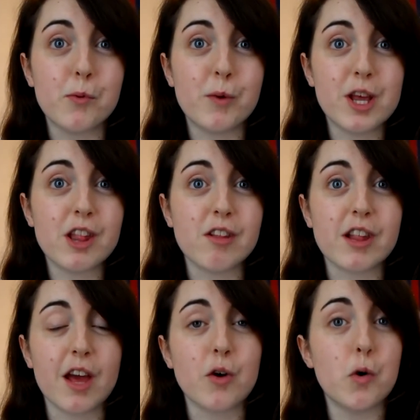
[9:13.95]
we used to just
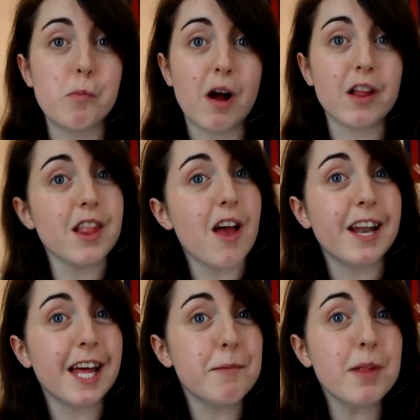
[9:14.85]
get called by our
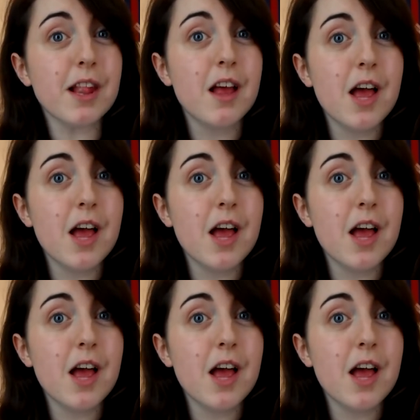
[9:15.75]
surnames